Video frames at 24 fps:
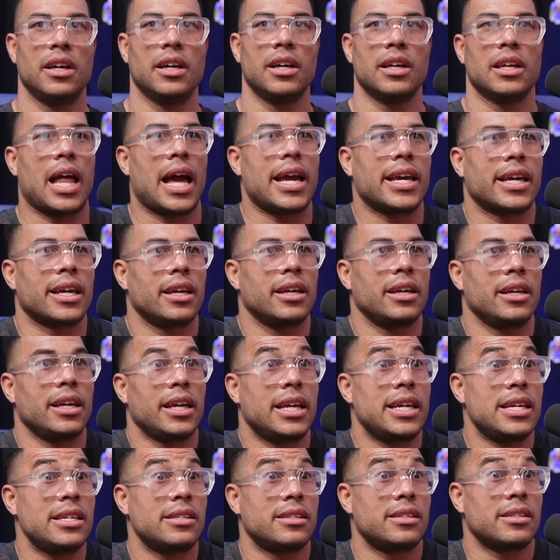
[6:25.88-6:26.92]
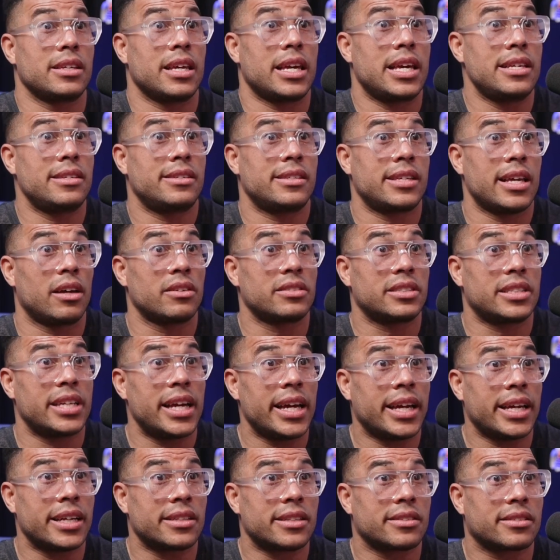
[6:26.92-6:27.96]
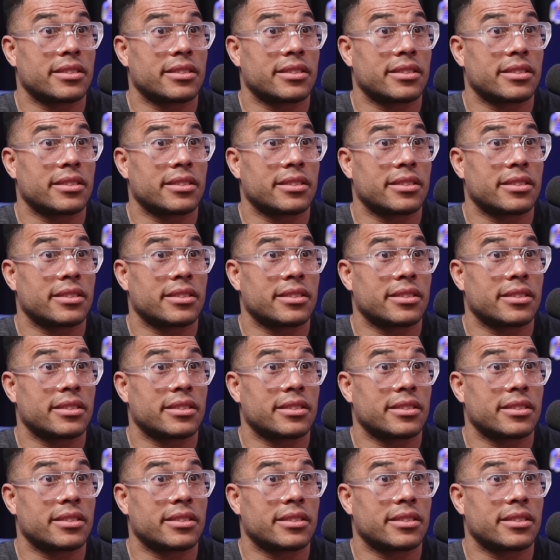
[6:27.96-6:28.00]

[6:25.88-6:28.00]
Like, he sells tickets.